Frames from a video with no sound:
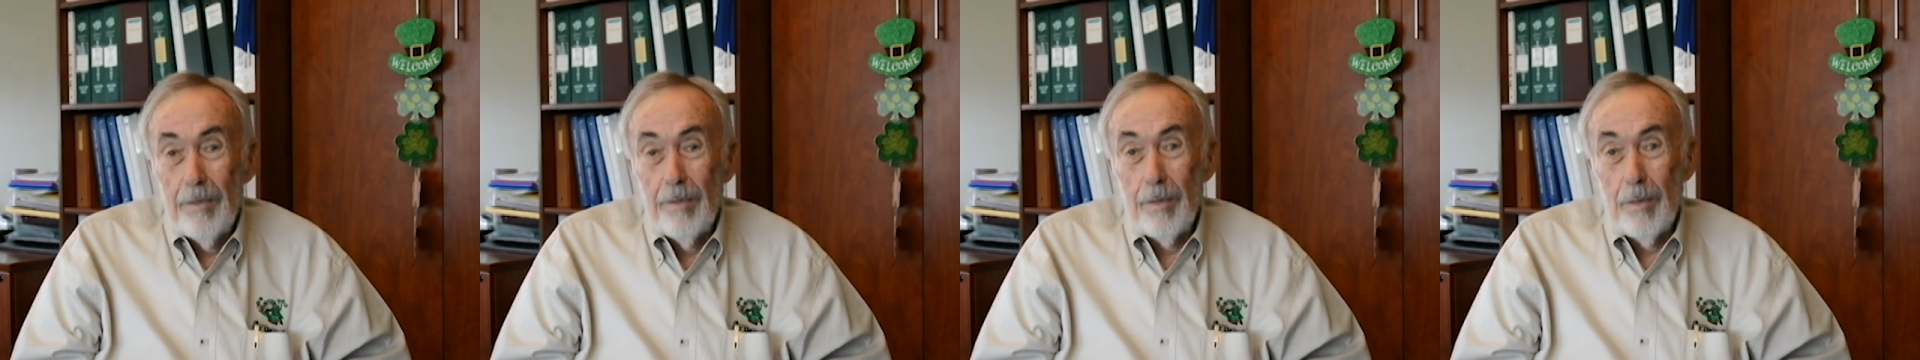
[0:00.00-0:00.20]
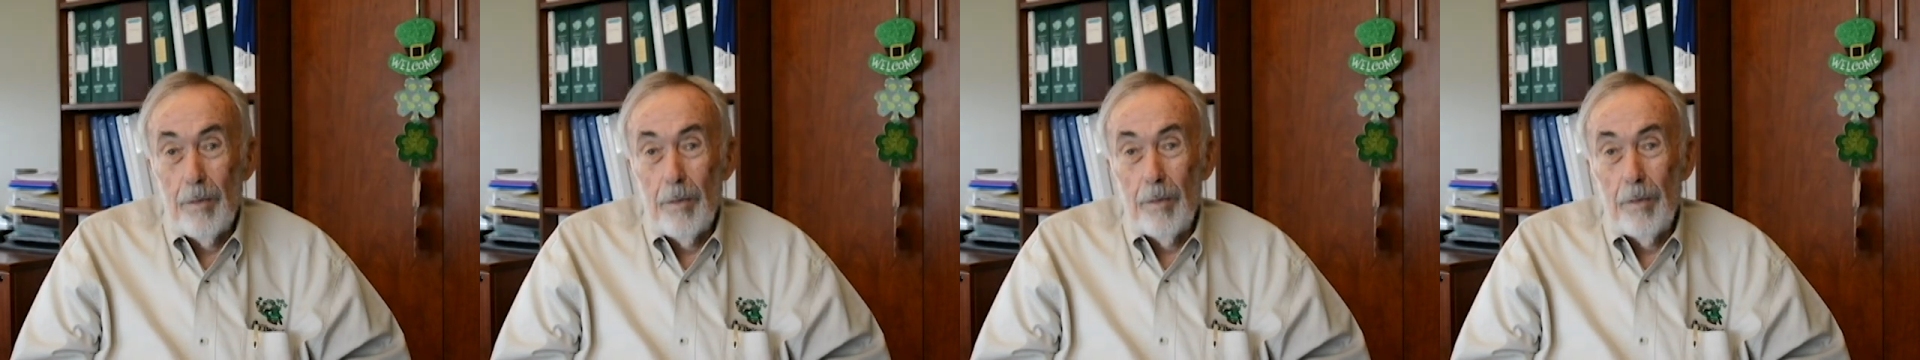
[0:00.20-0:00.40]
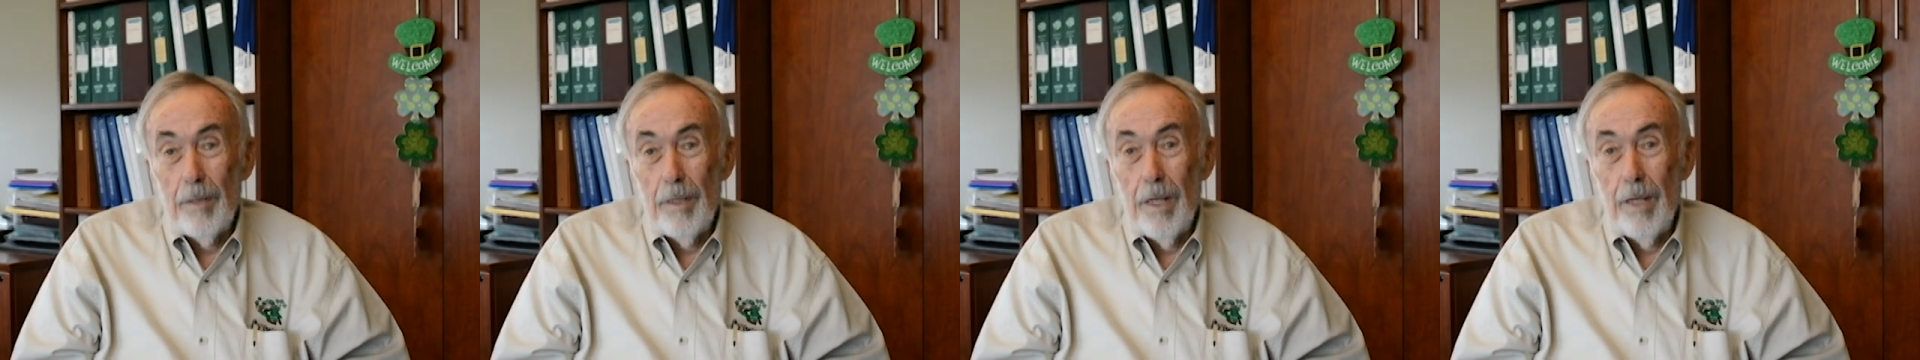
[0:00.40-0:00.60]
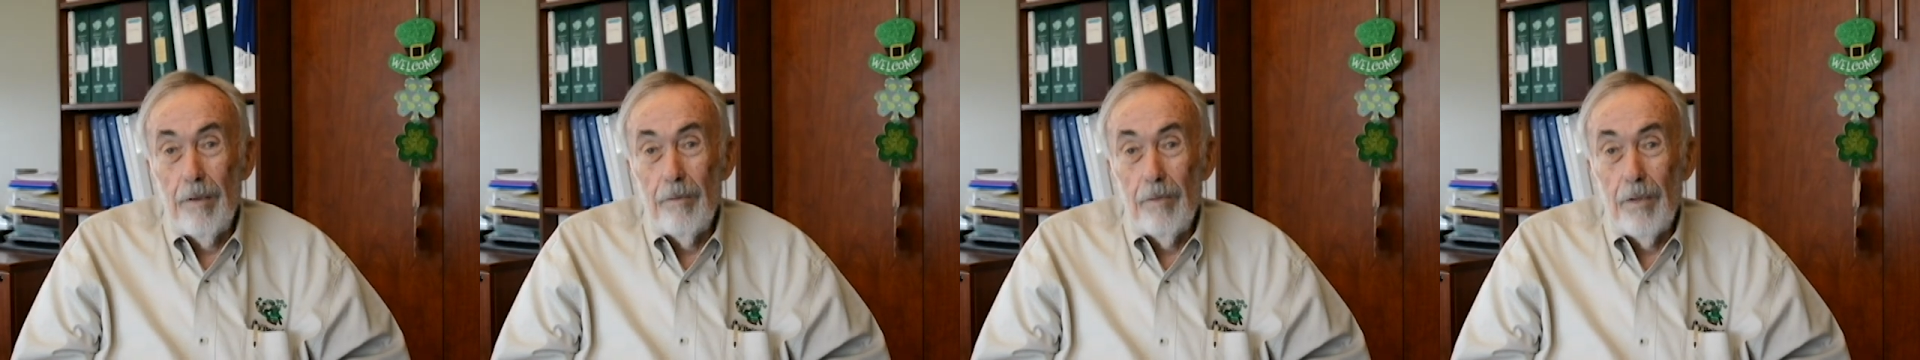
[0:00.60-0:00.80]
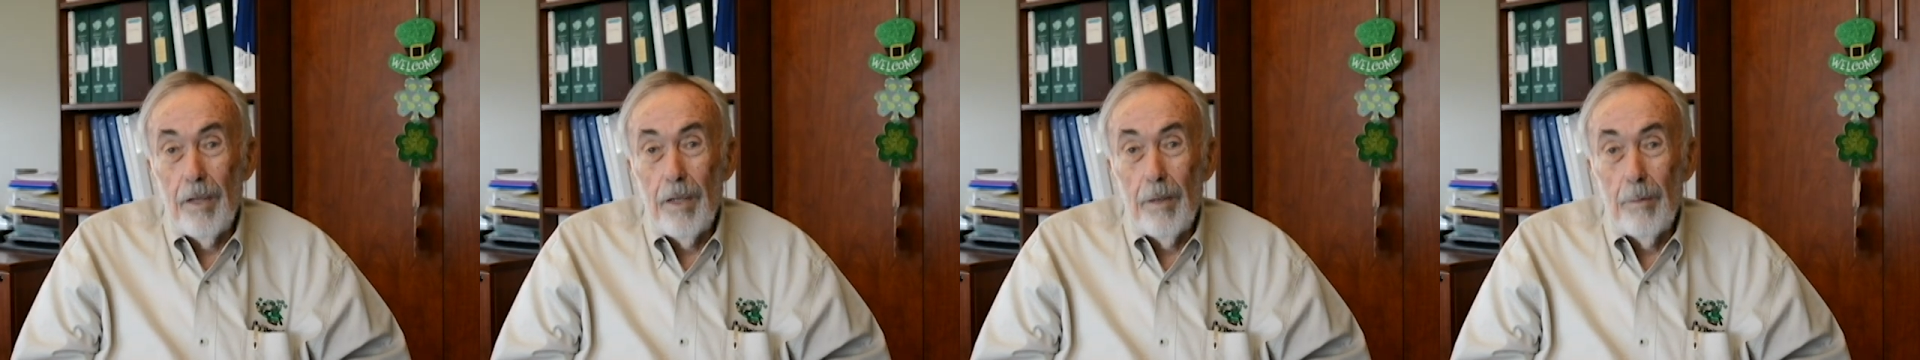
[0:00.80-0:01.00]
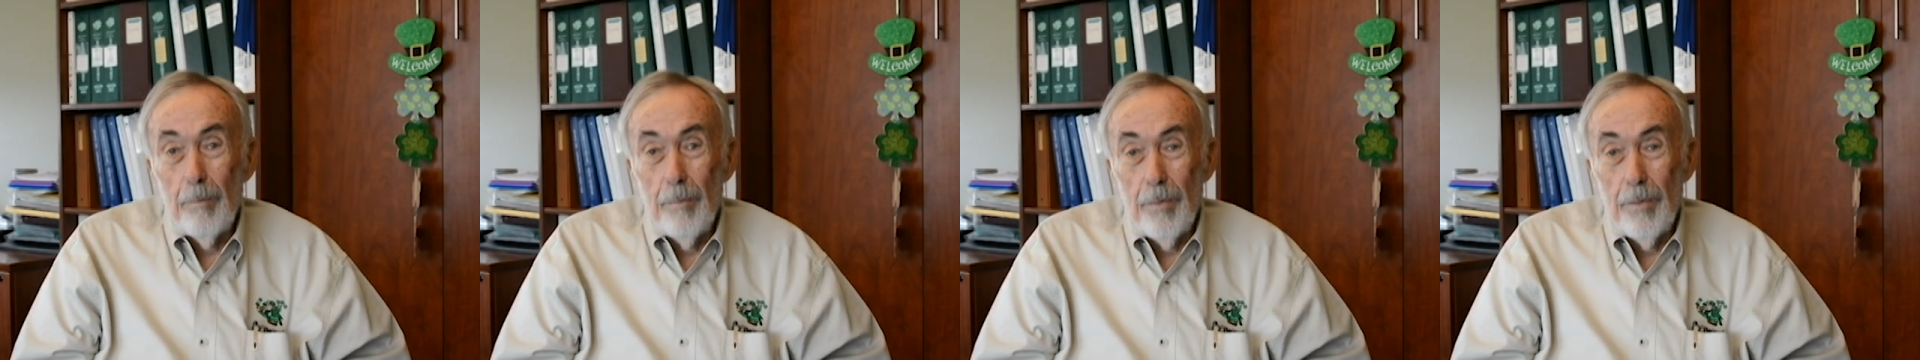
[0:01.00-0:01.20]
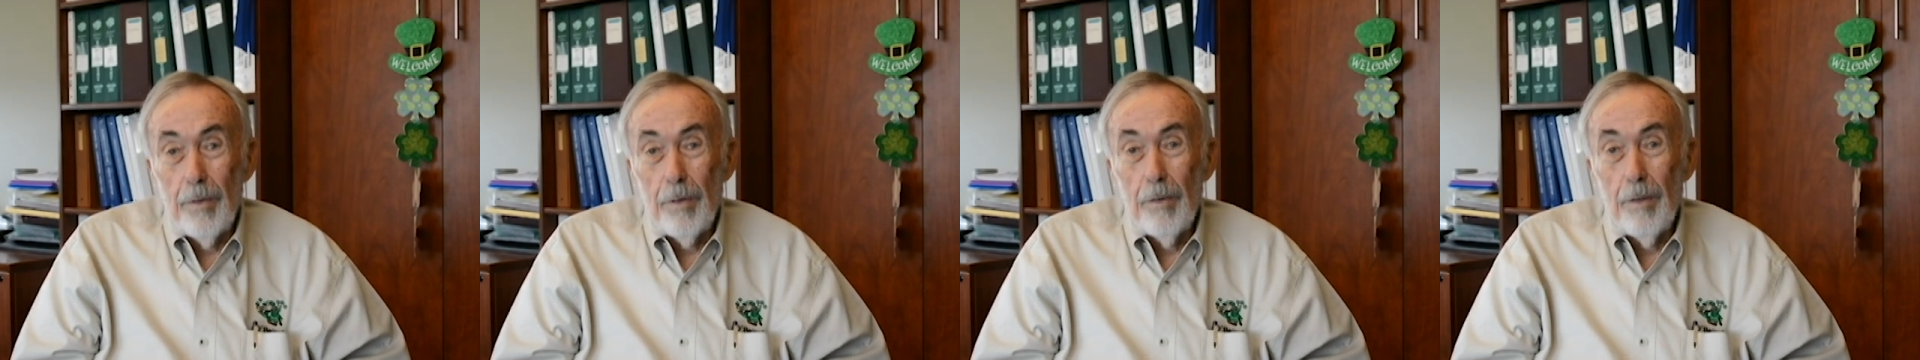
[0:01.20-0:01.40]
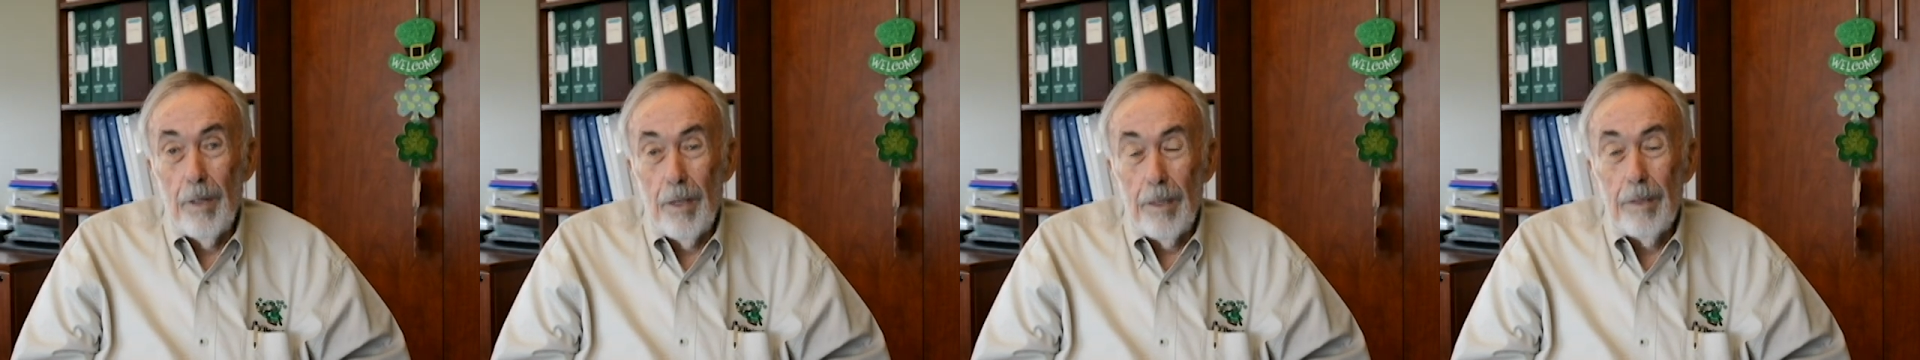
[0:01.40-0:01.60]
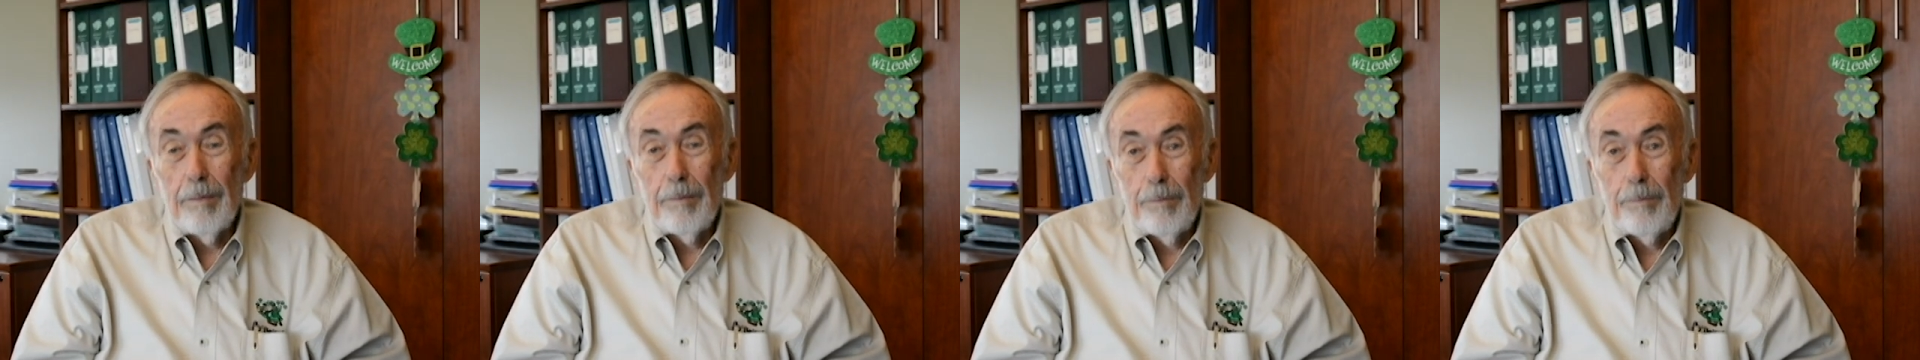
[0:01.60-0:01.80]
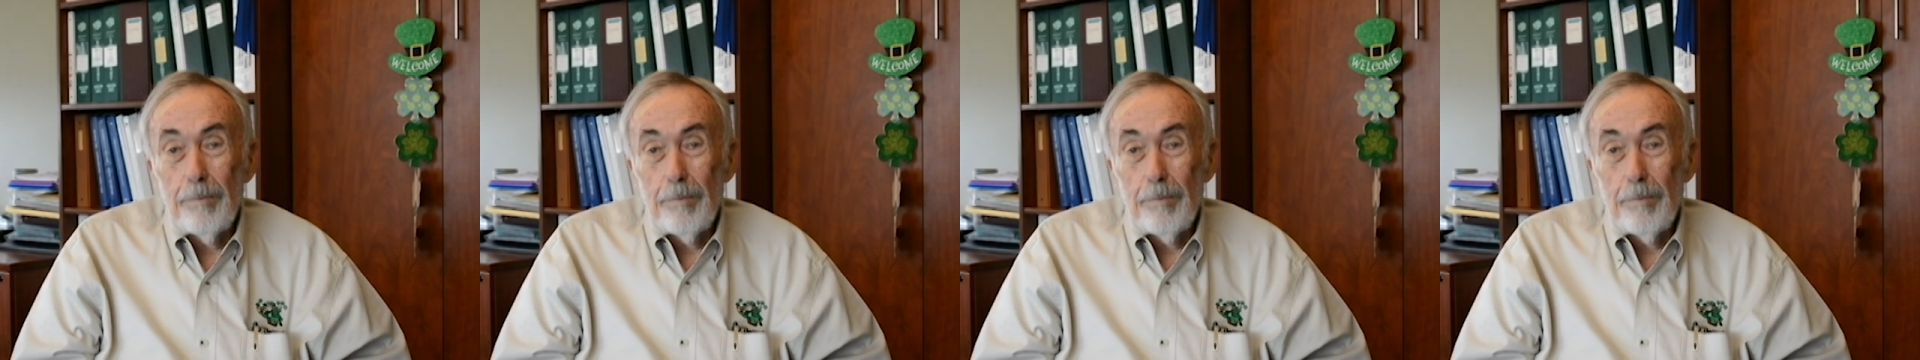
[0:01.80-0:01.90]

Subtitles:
the KVM 30